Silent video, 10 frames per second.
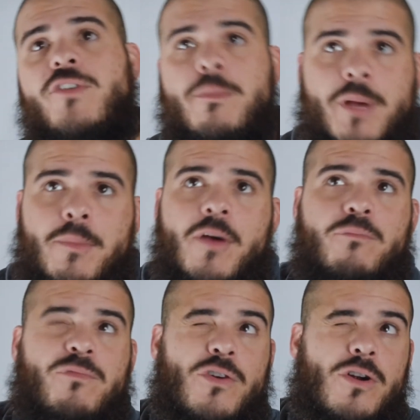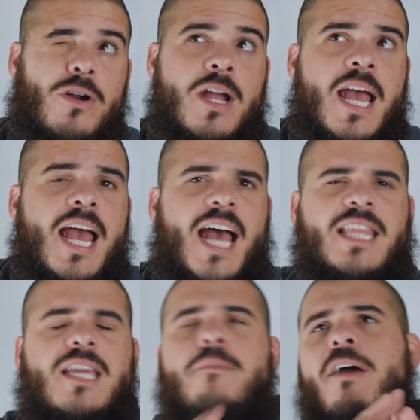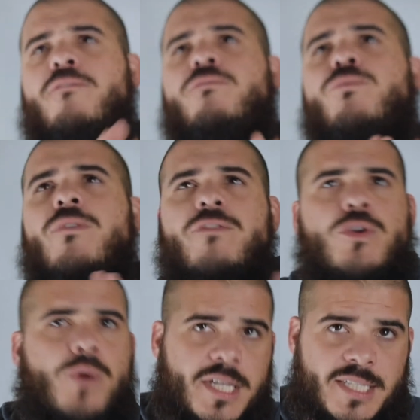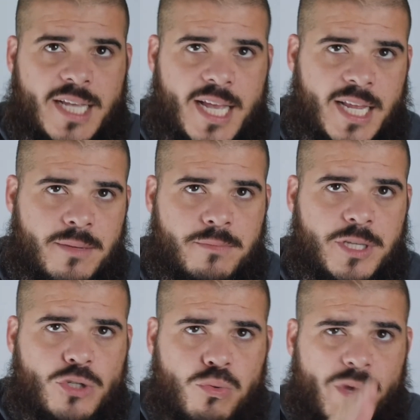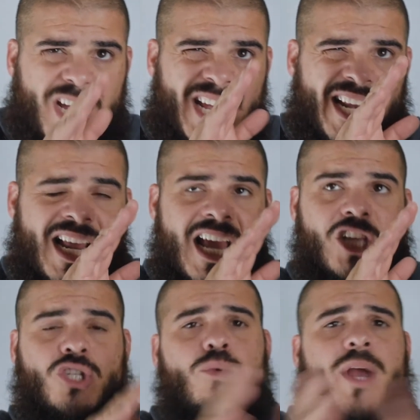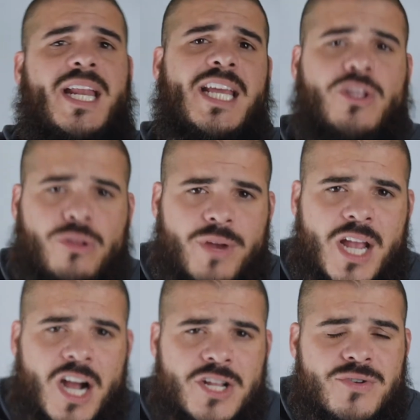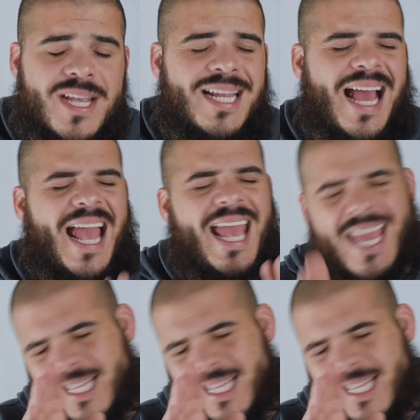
You can pick them up for, I think in my review I said between $280 and $300.